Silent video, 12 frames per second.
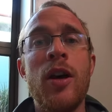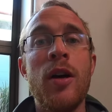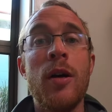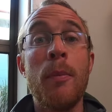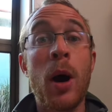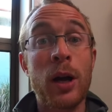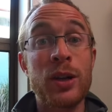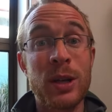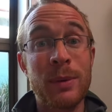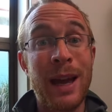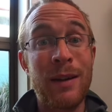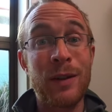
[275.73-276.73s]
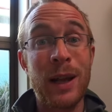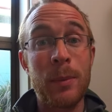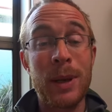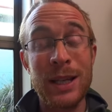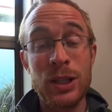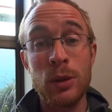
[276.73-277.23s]
the Microchip Cat
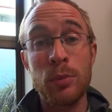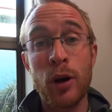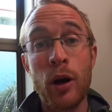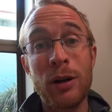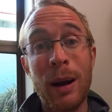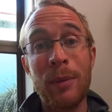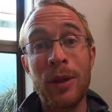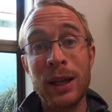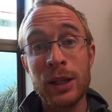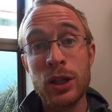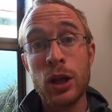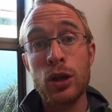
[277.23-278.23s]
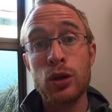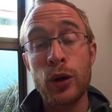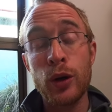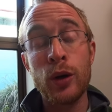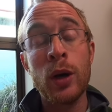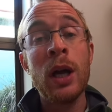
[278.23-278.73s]
Flap lets you program things
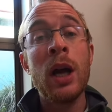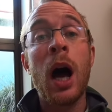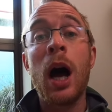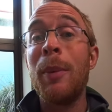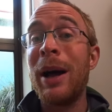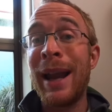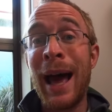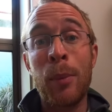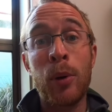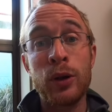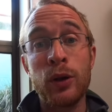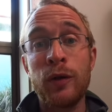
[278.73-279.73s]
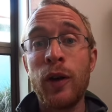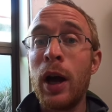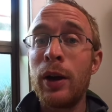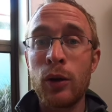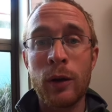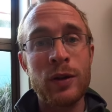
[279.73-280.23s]
through an app on your
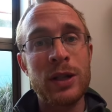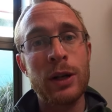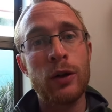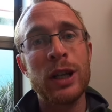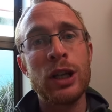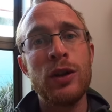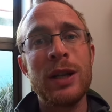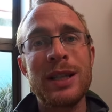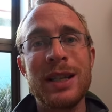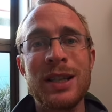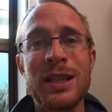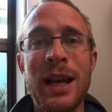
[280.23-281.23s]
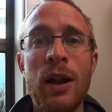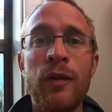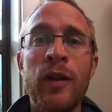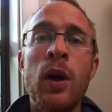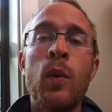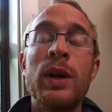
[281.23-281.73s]
phone or obviously on the unit itself,
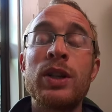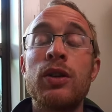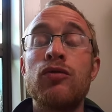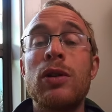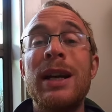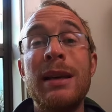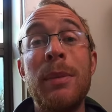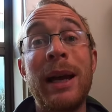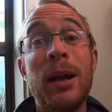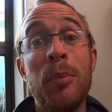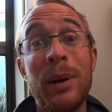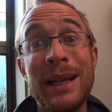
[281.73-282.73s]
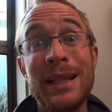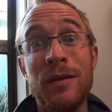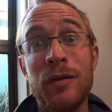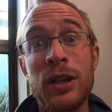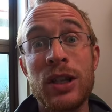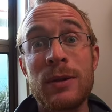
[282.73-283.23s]
which can really make a big
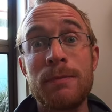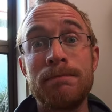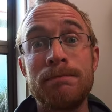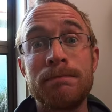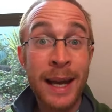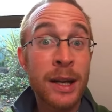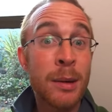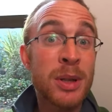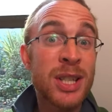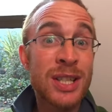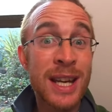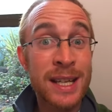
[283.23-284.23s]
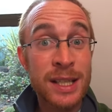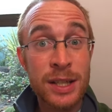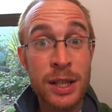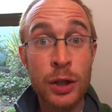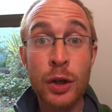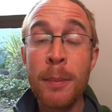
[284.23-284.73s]
difference. Okay, number six
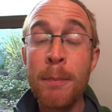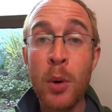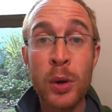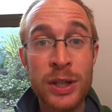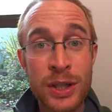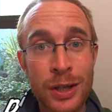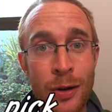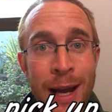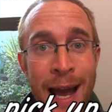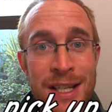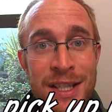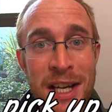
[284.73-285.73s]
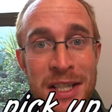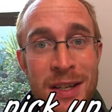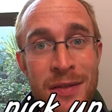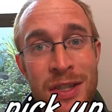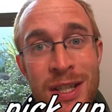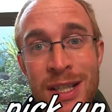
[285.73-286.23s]
is that you can monitor your cat's
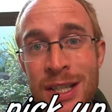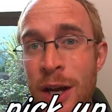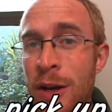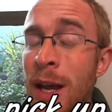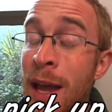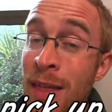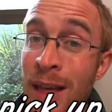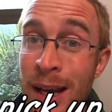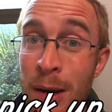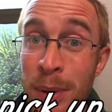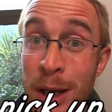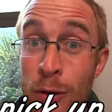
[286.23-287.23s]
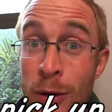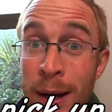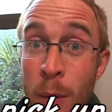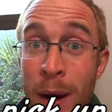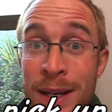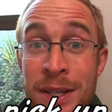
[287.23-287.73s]
activity. So that can be a
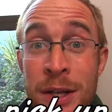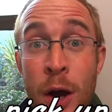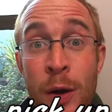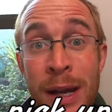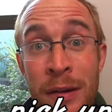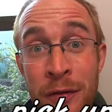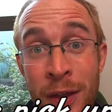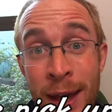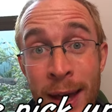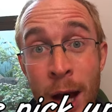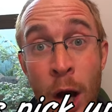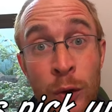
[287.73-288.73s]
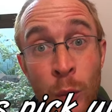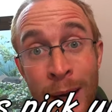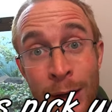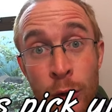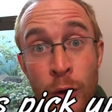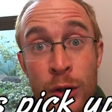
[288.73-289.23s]
great way to know if they're
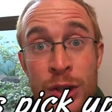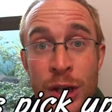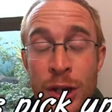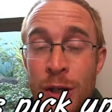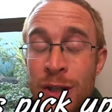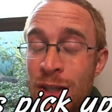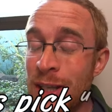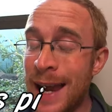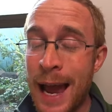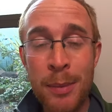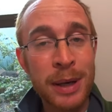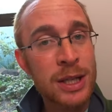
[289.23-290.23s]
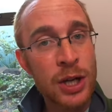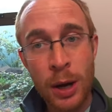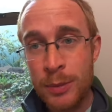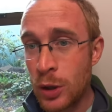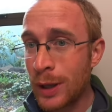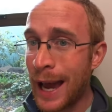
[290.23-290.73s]
unwell or not. So you can see how many
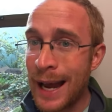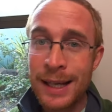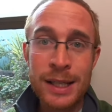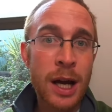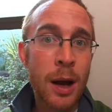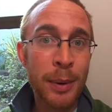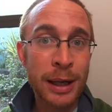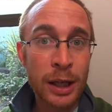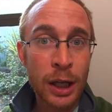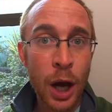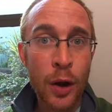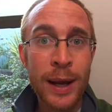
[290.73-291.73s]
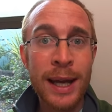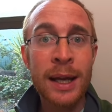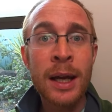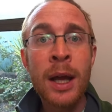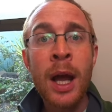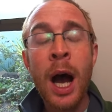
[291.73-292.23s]
times your cat is coming and
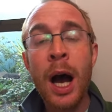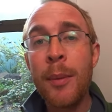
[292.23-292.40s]
going,